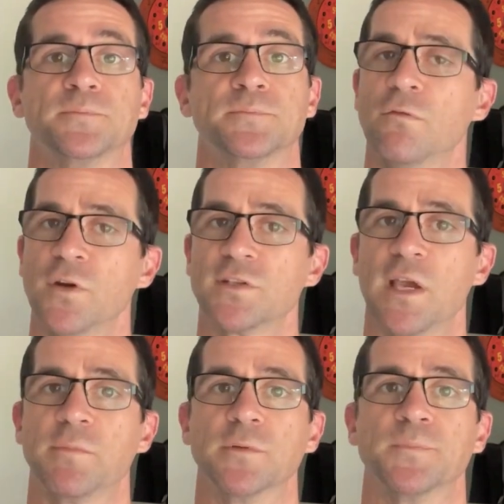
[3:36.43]
For
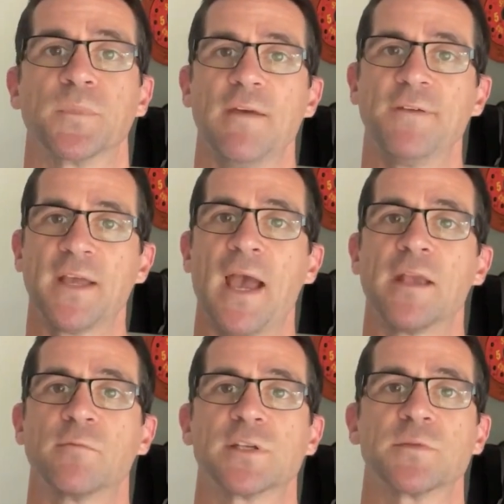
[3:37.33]
example, if a
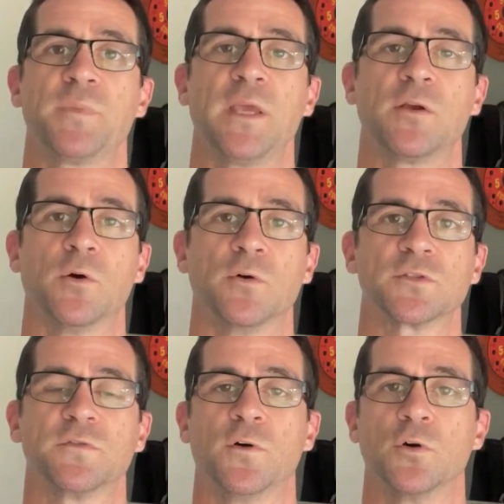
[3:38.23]
cake recipe
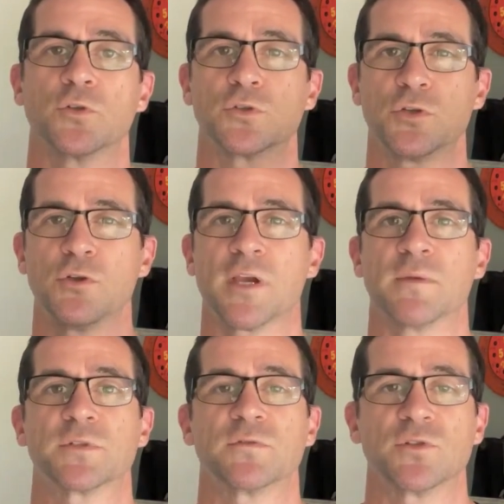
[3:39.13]
calls for 2
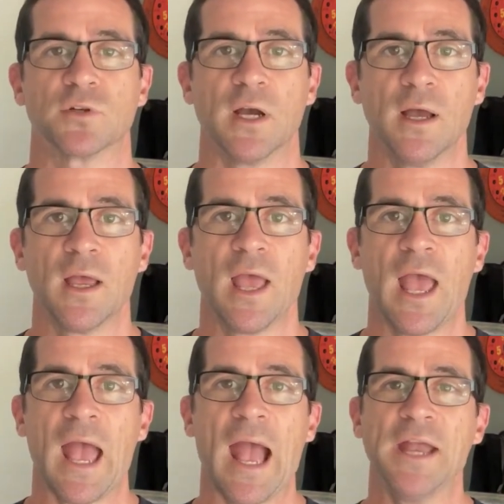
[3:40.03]
cups of sugar,
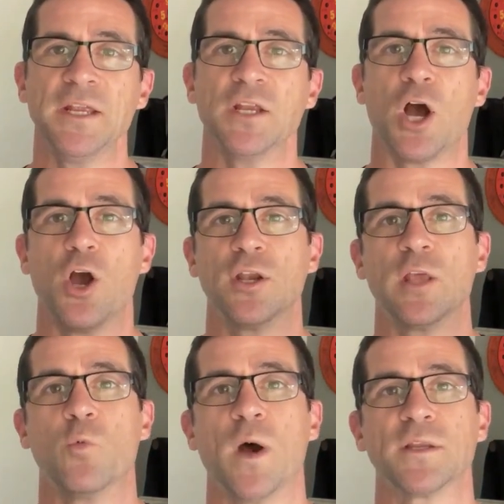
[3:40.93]
adding
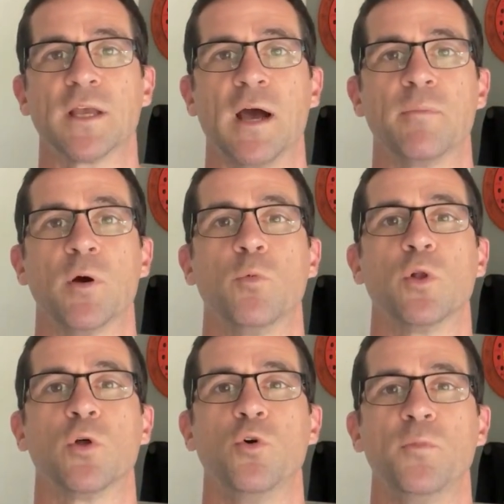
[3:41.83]
only 1 cup
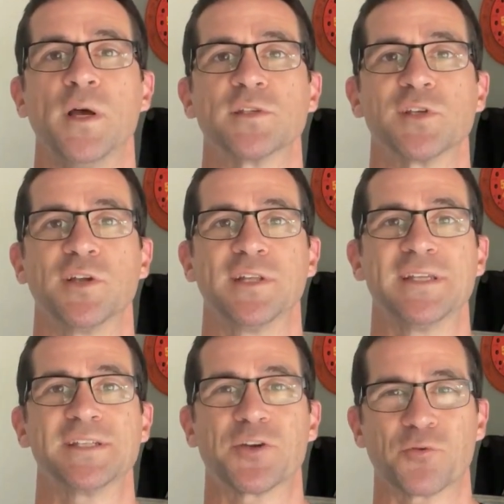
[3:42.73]
will almost
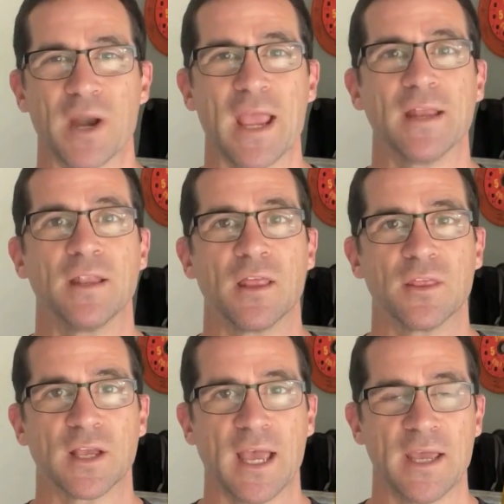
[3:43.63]
certainly degrade
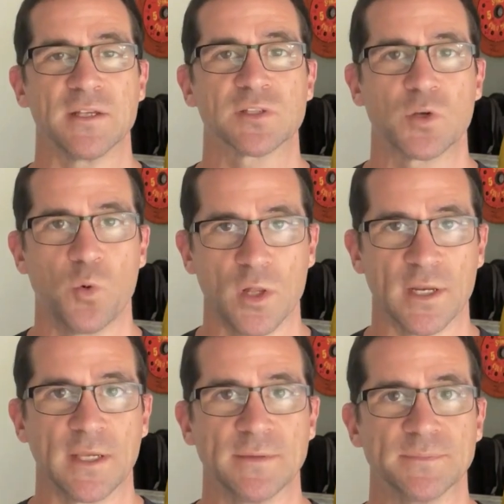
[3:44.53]
the cake's
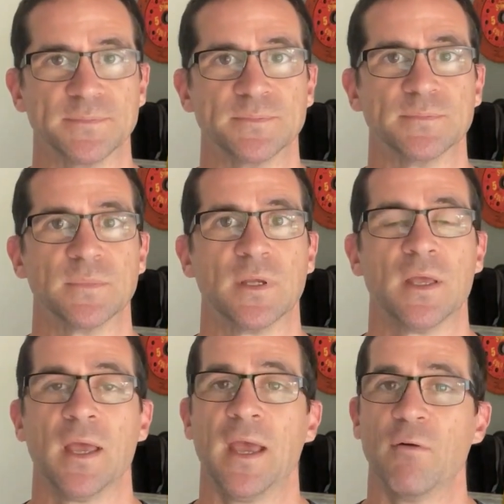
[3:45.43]
quality.
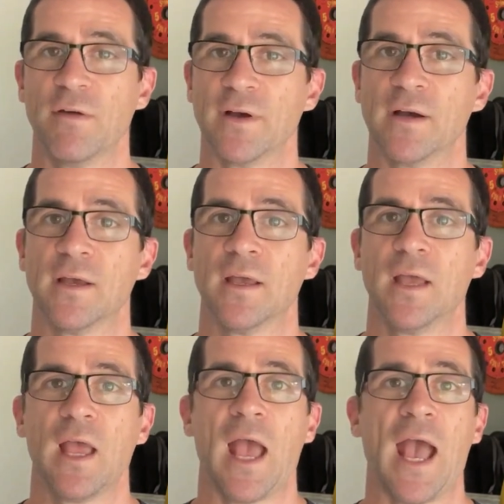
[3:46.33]
However,
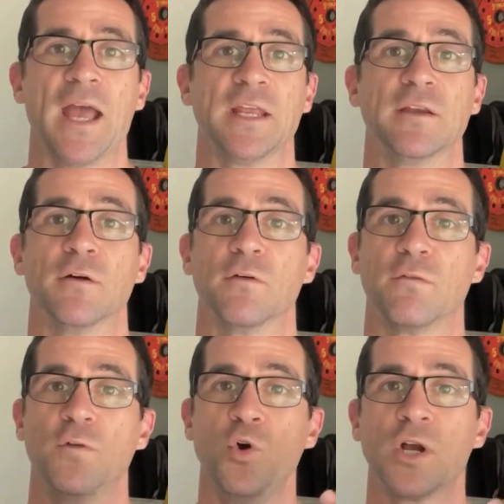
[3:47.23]
adding
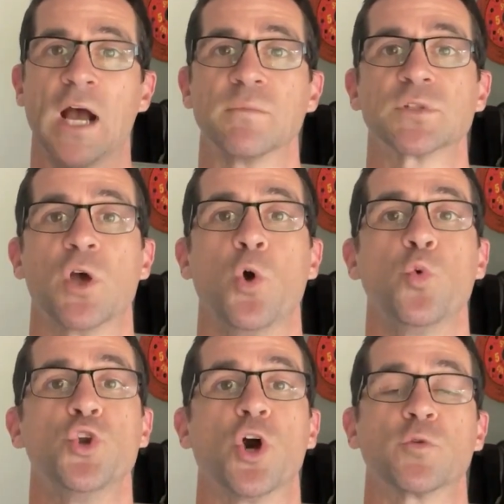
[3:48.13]
4 cups
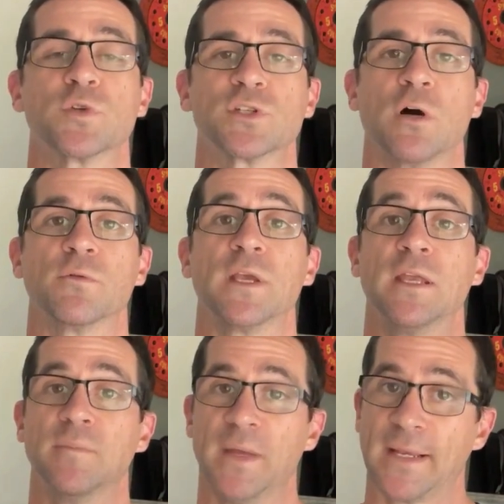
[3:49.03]
would not result
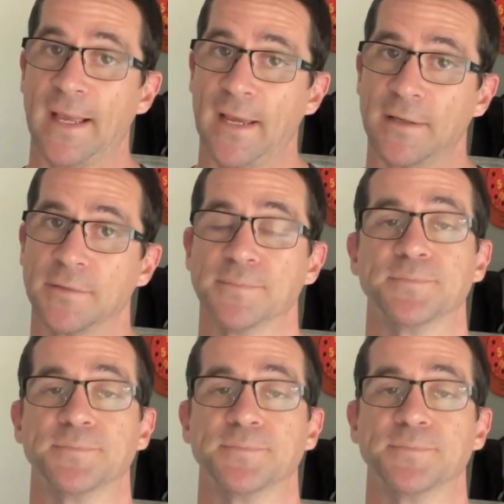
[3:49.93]
in a better cake.